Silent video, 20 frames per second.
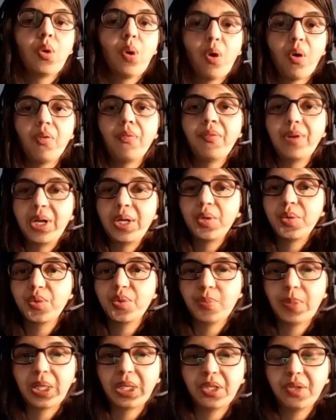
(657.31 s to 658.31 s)
of
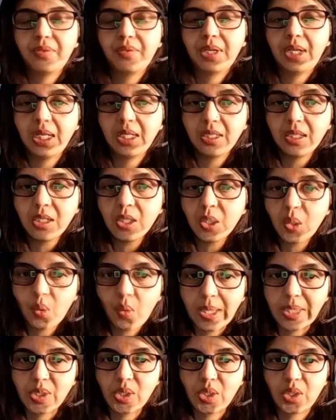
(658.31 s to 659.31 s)
retrospective related
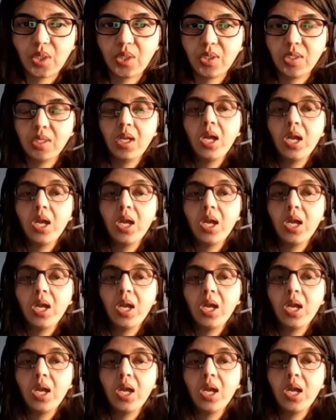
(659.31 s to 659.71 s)
questions.